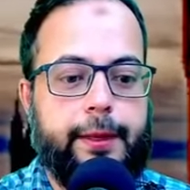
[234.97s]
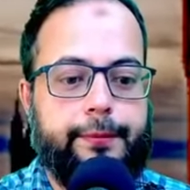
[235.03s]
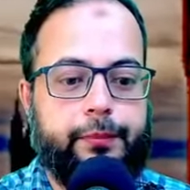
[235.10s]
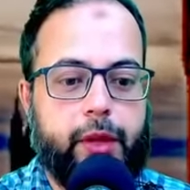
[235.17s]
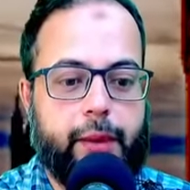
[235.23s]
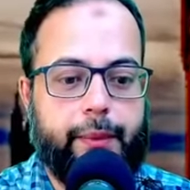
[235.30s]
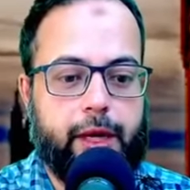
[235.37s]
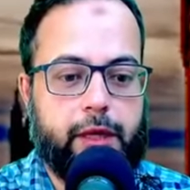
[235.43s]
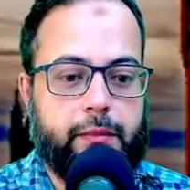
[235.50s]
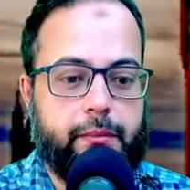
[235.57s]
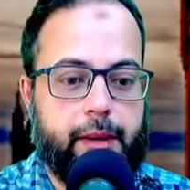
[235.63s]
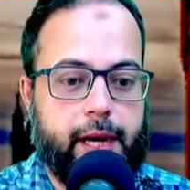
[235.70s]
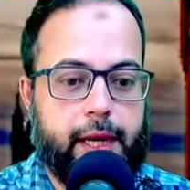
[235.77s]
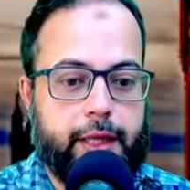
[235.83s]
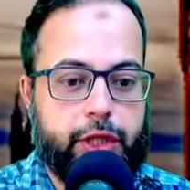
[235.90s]
about
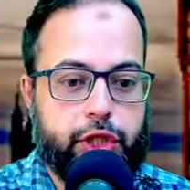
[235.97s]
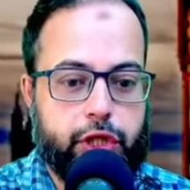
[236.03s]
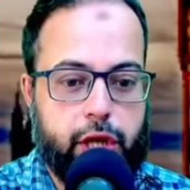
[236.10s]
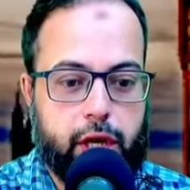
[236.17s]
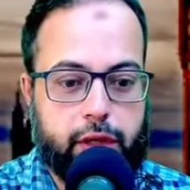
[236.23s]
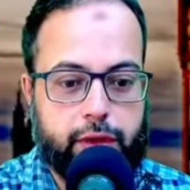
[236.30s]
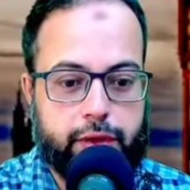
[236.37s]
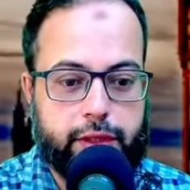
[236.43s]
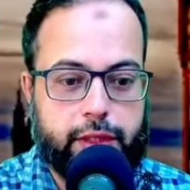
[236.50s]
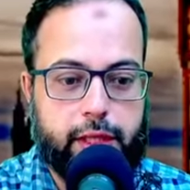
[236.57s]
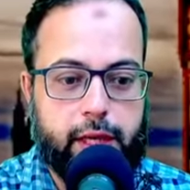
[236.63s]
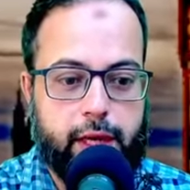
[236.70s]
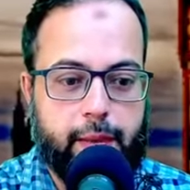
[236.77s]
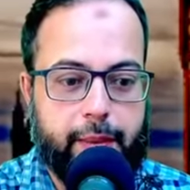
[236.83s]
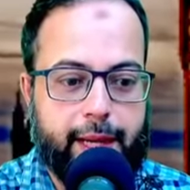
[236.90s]
my shows.
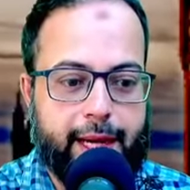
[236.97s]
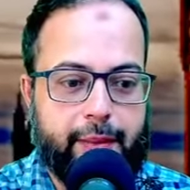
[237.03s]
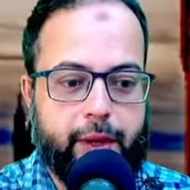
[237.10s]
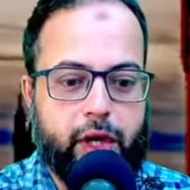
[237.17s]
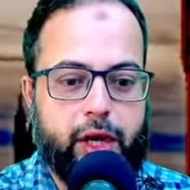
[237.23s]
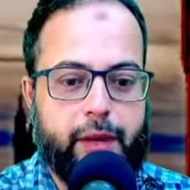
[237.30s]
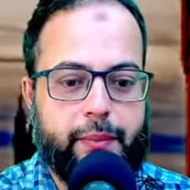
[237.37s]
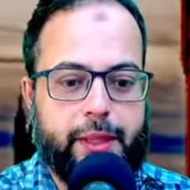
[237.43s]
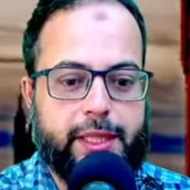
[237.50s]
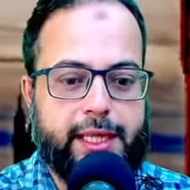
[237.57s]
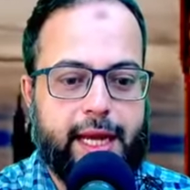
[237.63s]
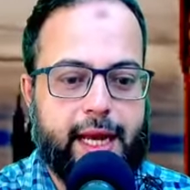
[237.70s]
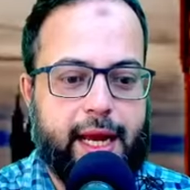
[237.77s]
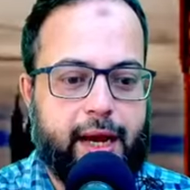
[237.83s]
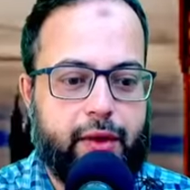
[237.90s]
Meghan Markle and Prince
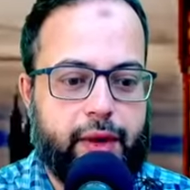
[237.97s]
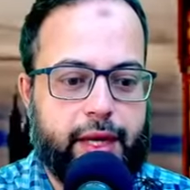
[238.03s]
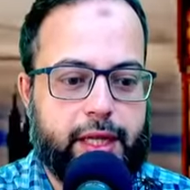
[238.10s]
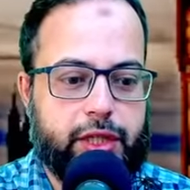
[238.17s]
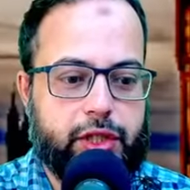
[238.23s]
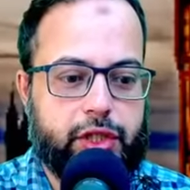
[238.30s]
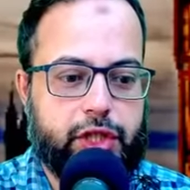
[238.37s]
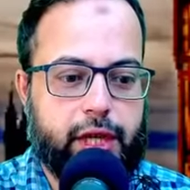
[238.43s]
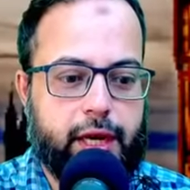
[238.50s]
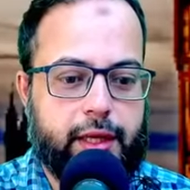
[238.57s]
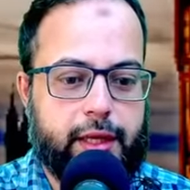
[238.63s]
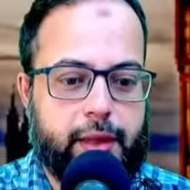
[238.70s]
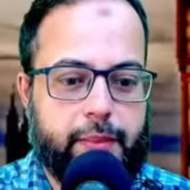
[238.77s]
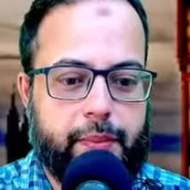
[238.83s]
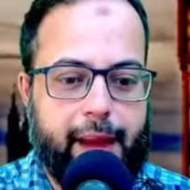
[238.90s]
Harry are ready to share
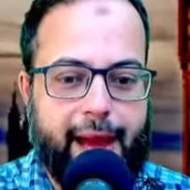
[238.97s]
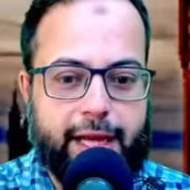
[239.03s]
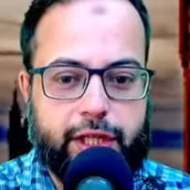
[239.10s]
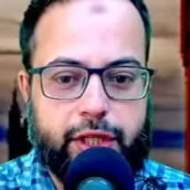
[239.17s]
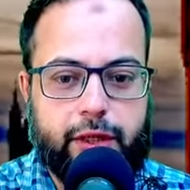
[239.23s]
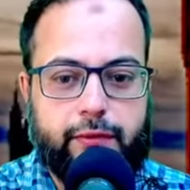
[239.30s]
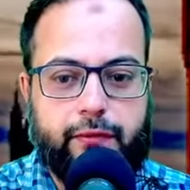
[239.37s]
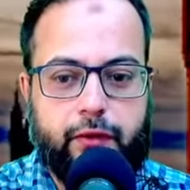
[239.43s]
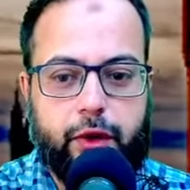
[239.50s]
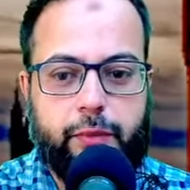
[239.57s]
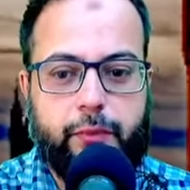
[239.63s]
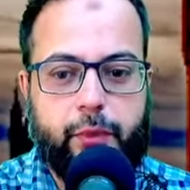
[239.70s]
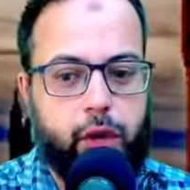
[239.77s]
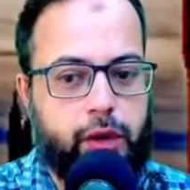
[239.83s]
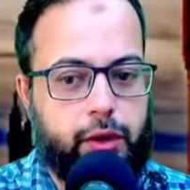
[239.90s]
their passion for
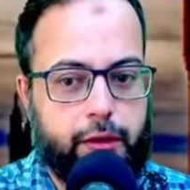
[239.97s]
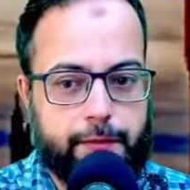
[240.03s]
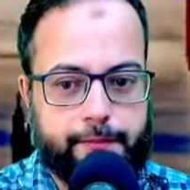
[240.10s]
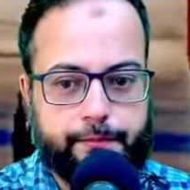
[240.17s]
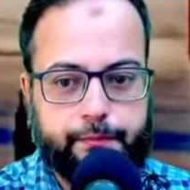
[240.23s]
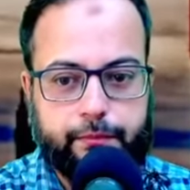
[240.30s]
polo.